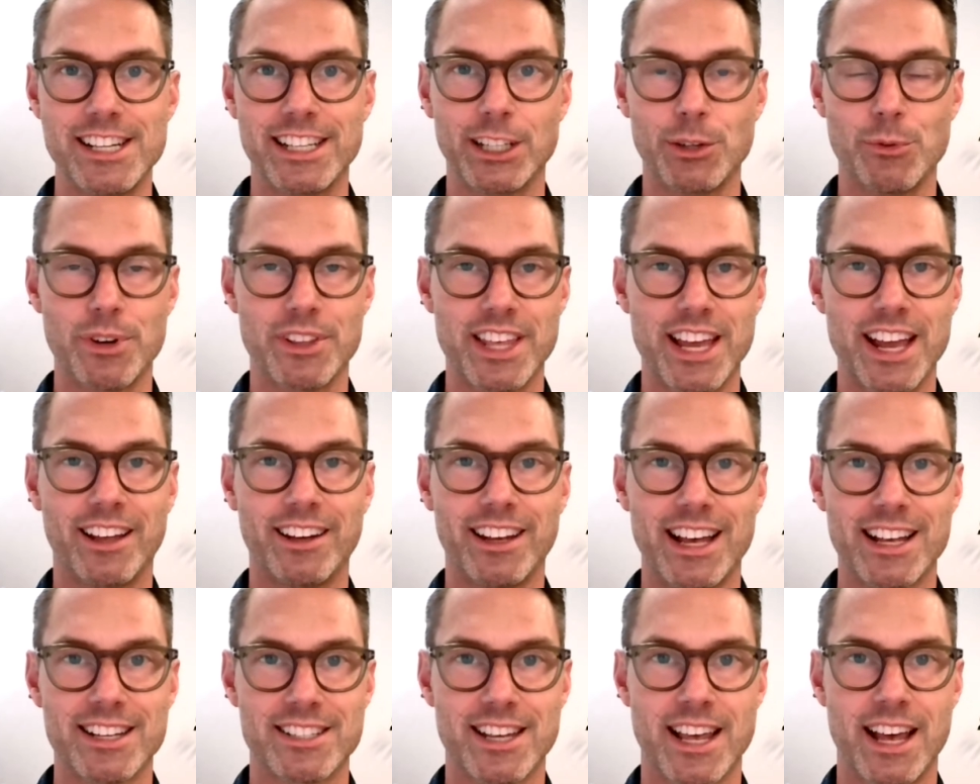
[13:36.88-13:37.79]
dealing with
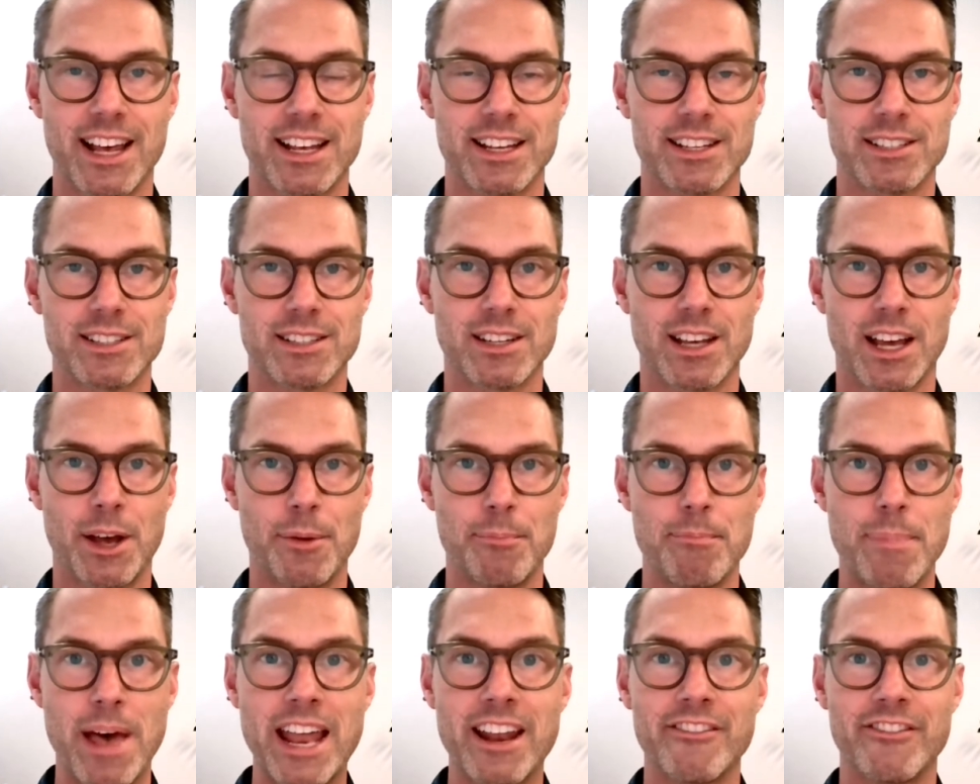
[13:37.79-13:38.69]
ALS has
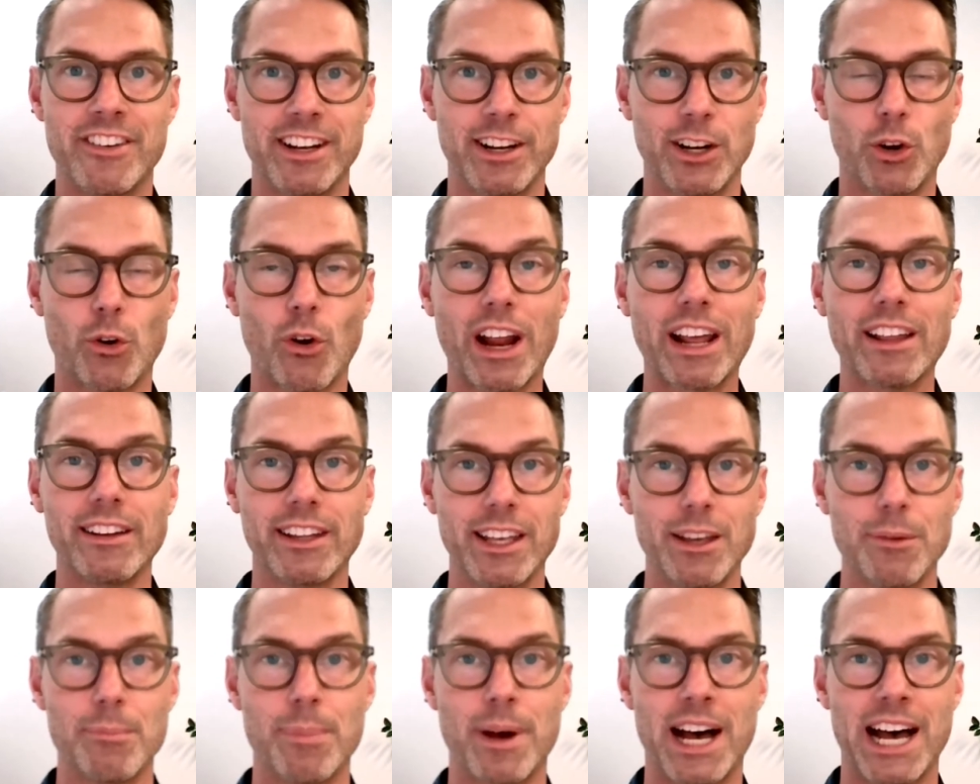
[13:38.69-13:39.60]
benefited
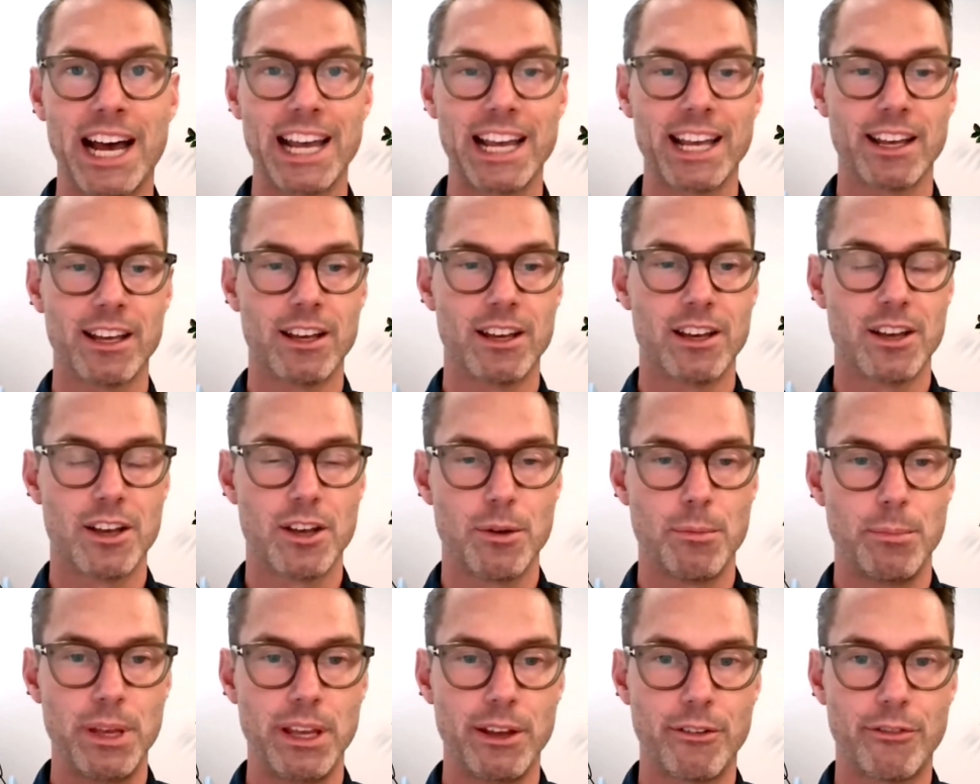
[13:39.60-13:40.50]
greatly by
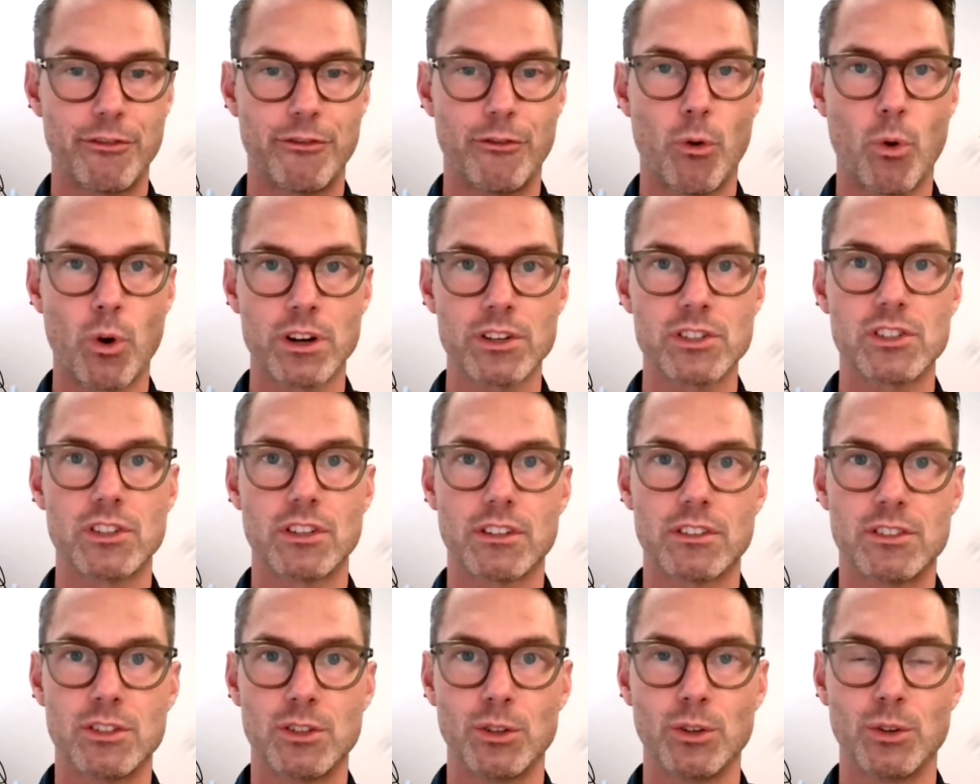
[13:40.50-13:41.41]
being forced
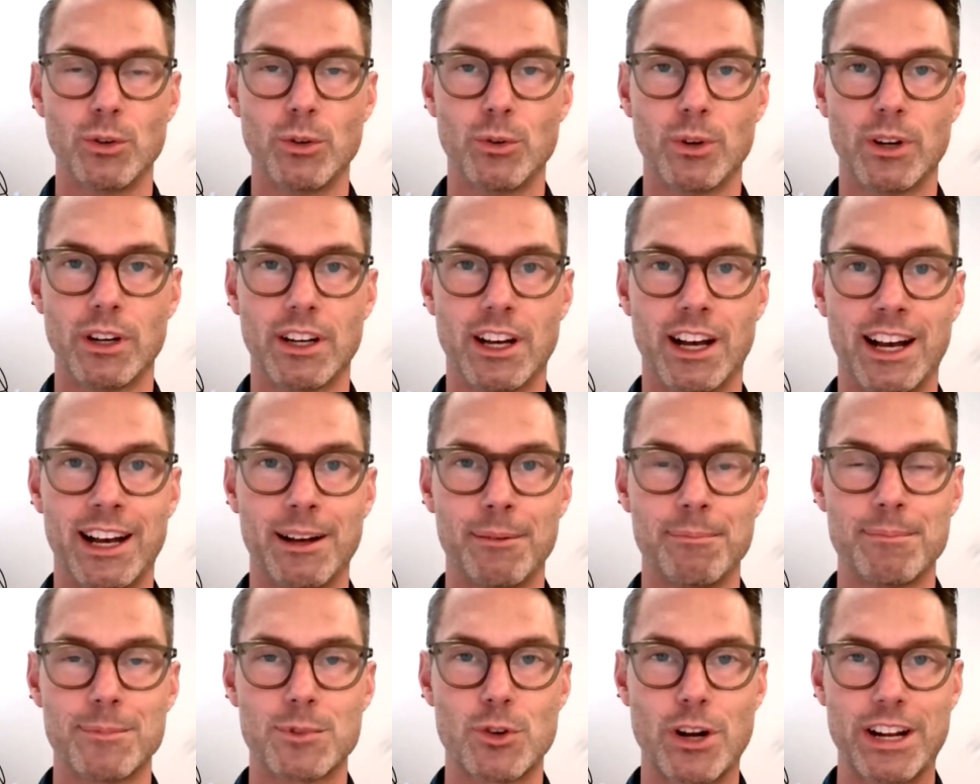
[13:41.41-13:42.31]
to
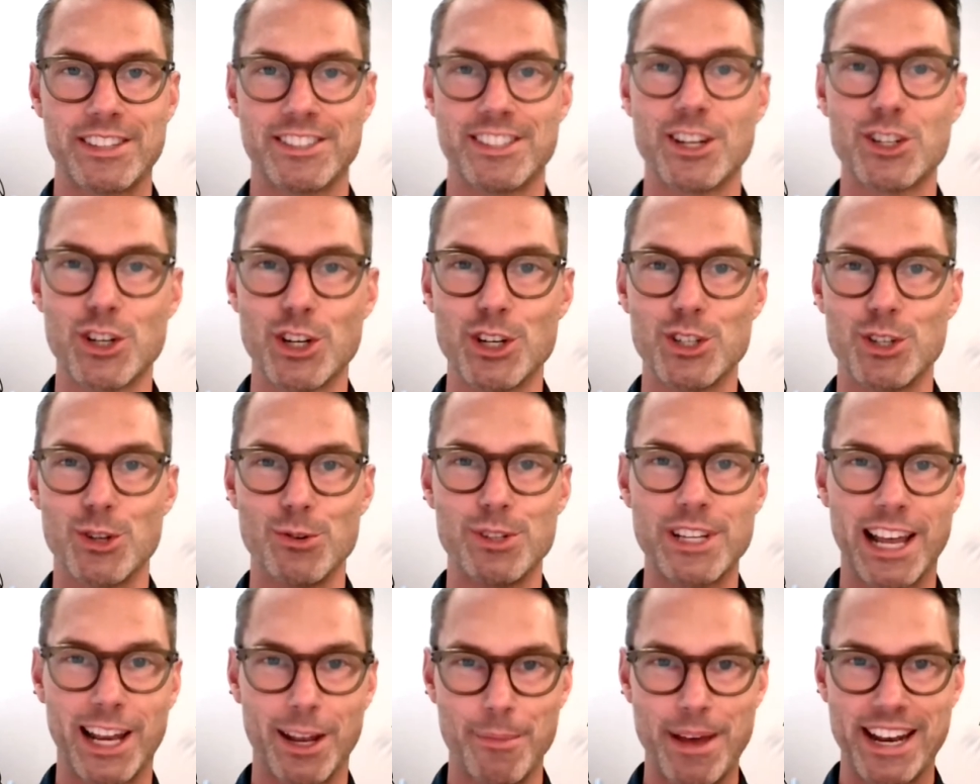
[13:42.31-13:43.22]
transition to
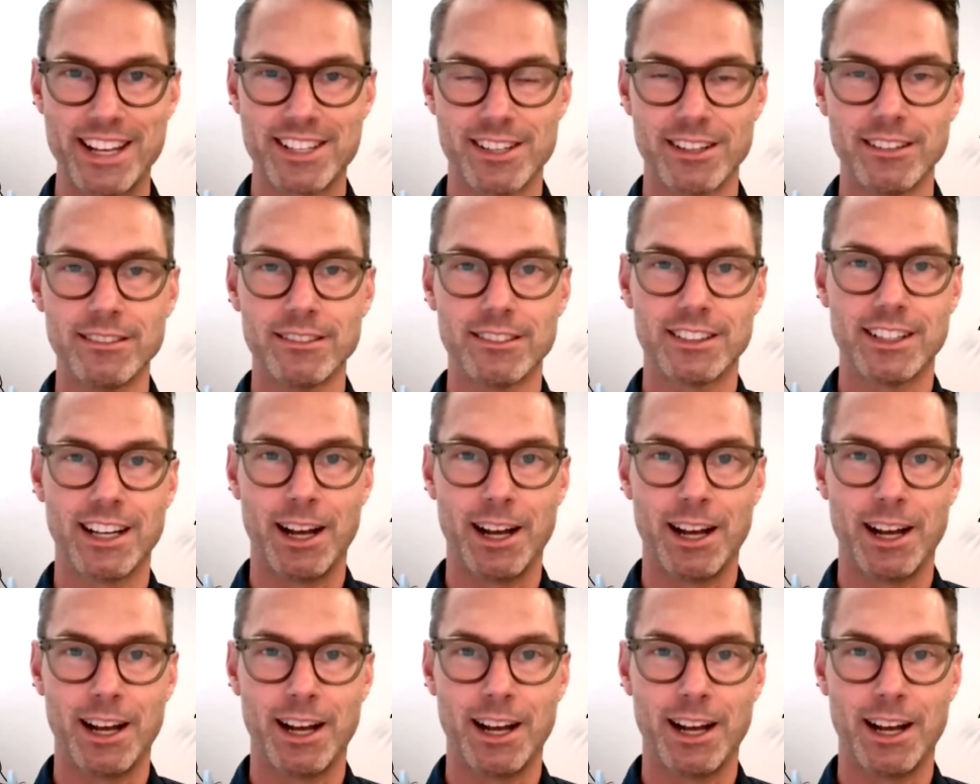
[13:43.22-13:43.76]
telemedicine.